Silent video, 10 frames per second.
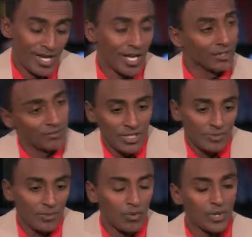Why not?
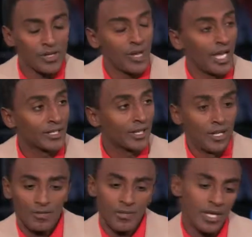Meet people where they're at.
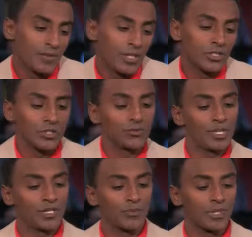Maybe you
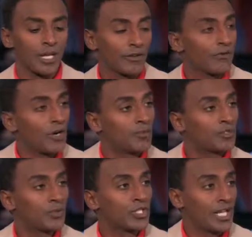should be something like a
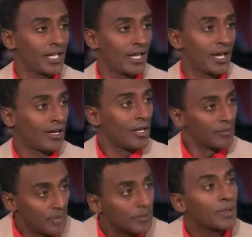farmer's bodega.
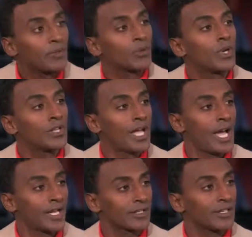Meet people where they're
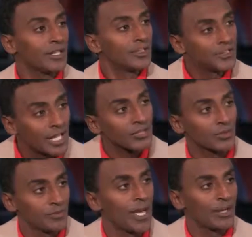at.
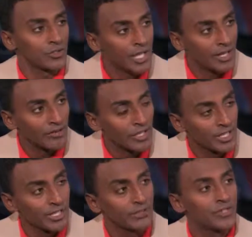That's what matters. You got to have
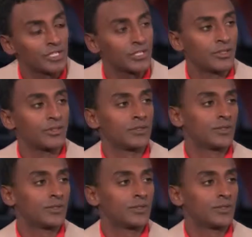connective tissue.